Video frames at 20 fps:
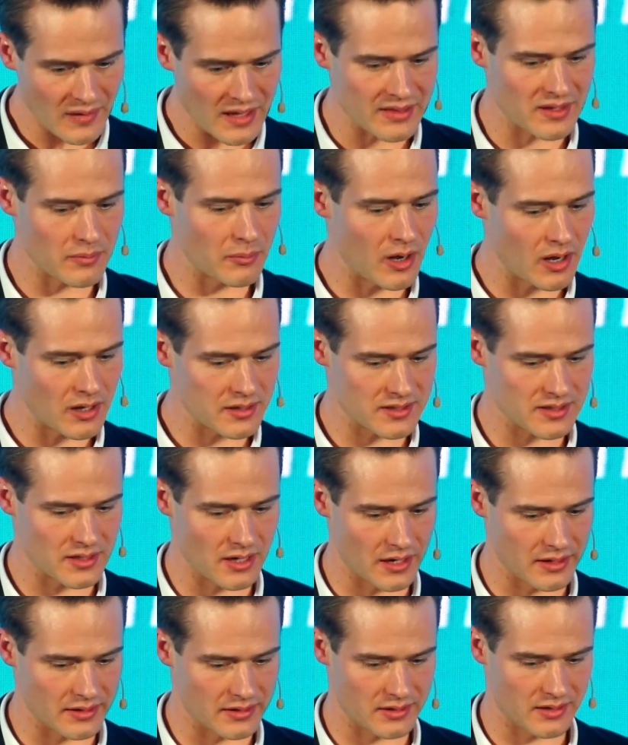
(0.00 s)
demand
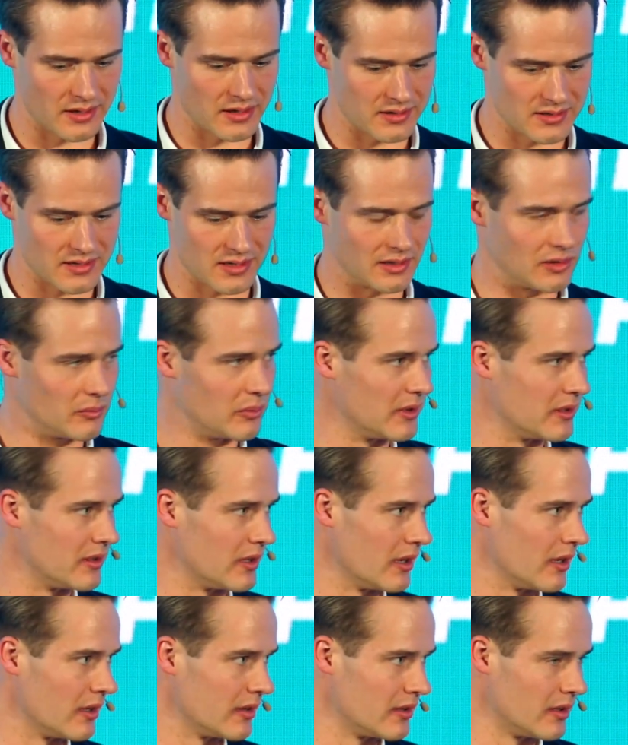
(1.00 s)
side is a little bit
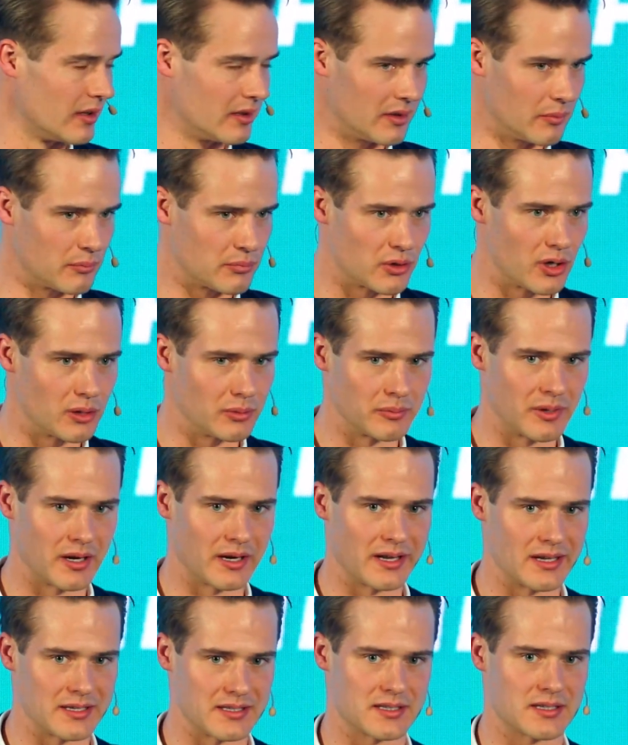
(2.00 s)
the problem. I
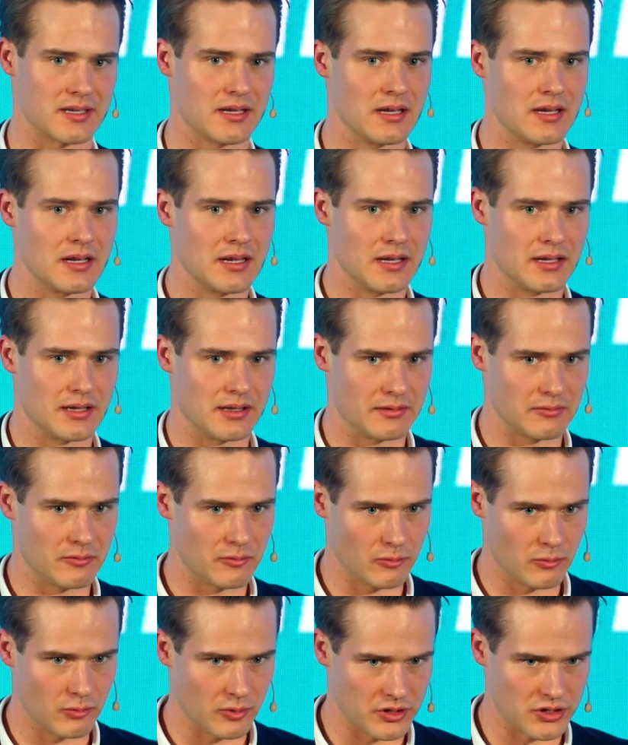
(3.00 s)
guess
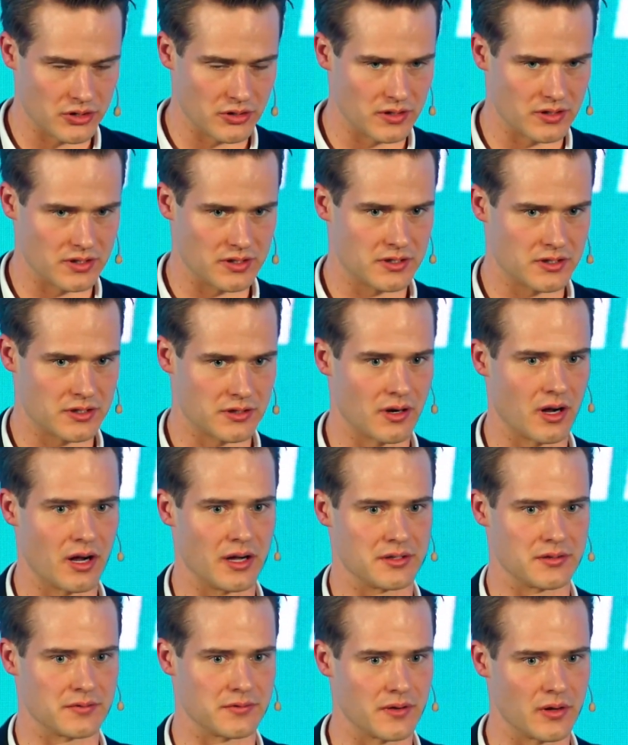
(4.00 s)
we should try
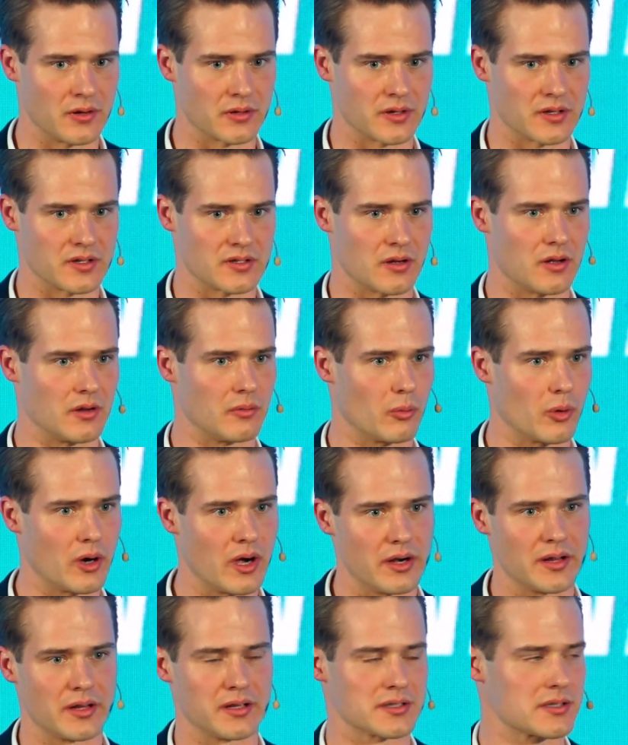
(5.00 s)
to focus on
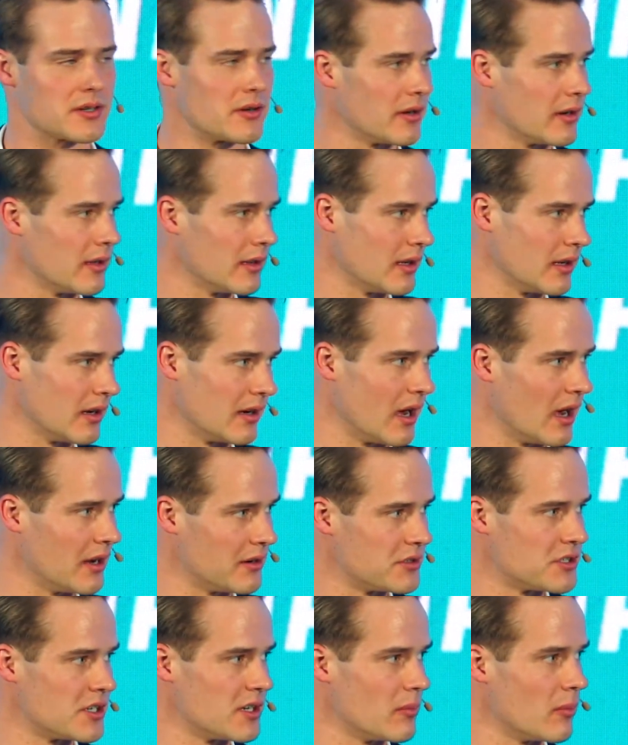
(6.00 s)
where there's currently an
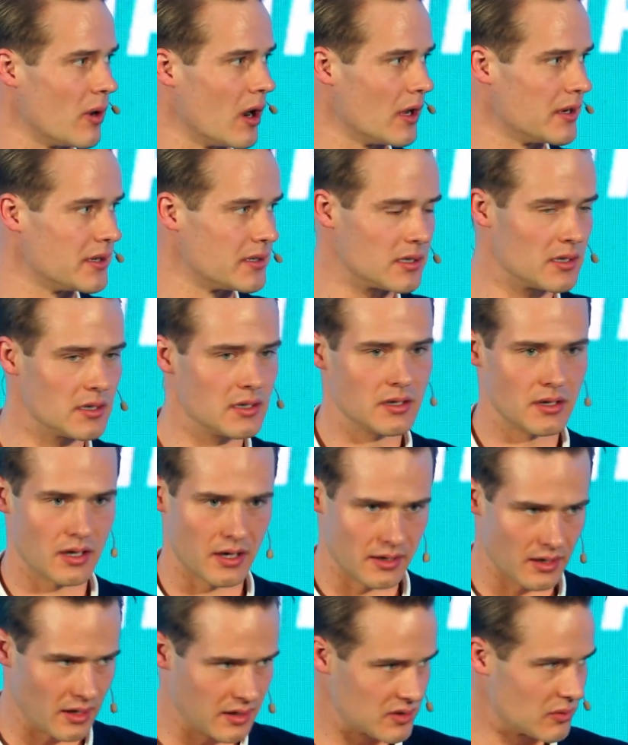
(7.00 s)
hydrogen demand. And
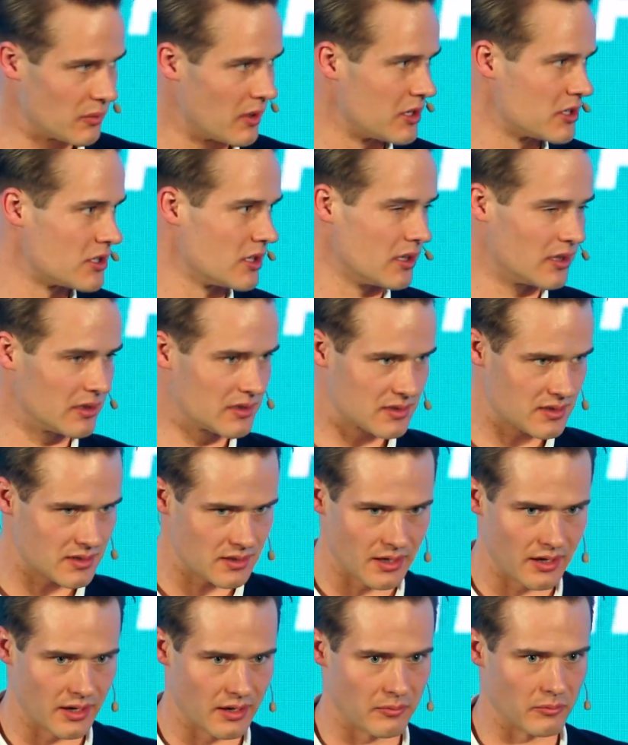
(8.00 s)
as you mentioned, it's,
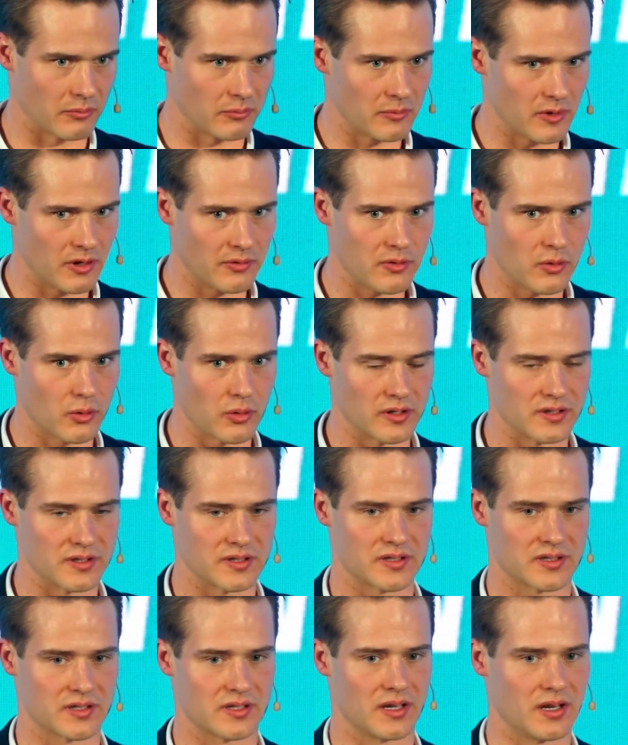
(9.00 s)
of
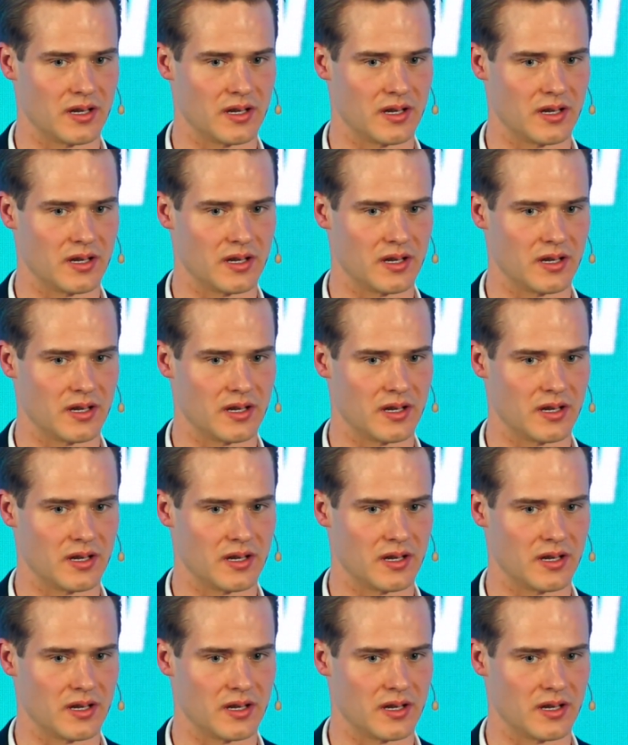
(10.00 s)
course,